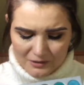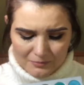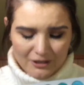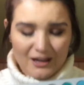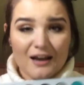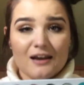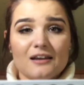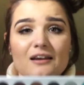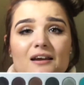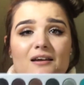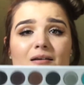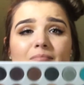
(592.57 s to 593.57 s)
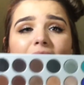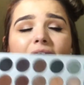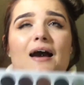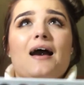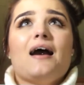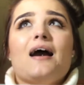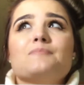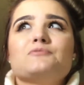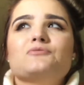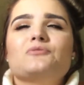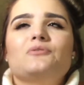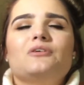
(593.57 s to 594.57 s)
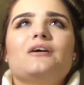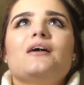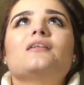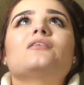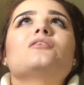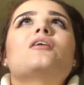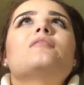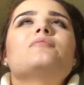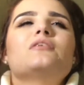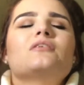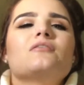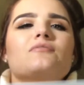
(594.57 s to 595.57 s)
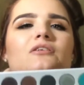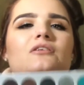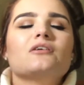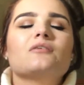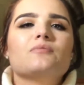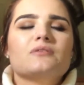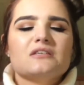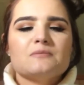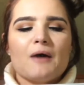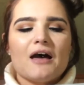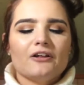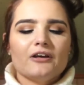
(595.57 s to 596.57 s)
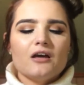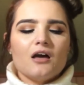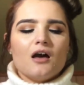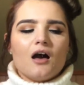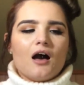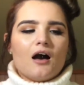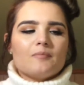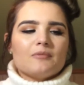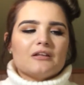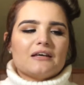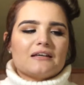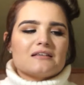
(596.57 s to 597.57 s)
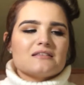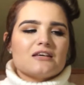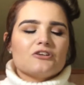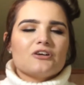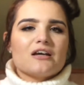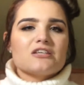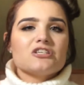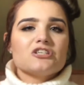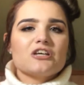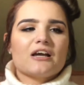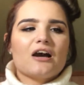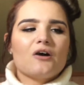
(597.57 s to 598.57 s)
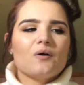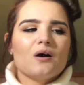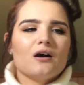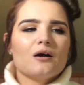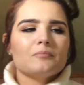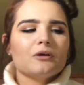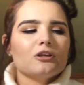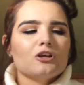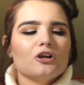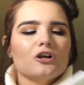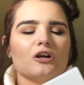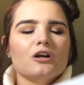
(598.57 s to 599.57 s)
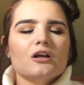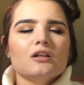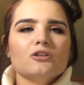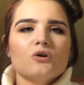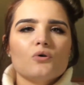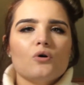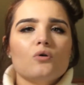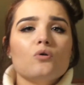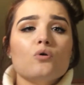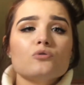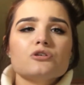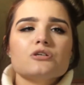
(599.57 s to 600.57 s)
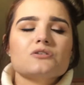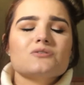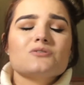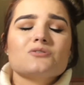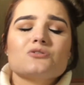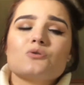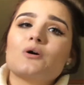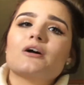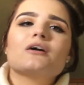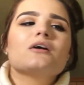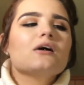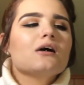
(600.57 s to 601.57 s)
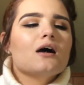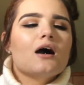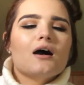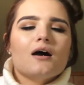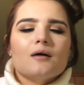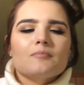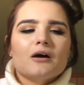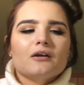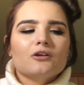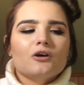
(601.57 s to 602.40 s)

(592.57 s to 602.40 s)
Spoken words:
But yeah, I am absolutely in love, in love, in love with this palette. Like I said, you guys should check out your local Ulta store. I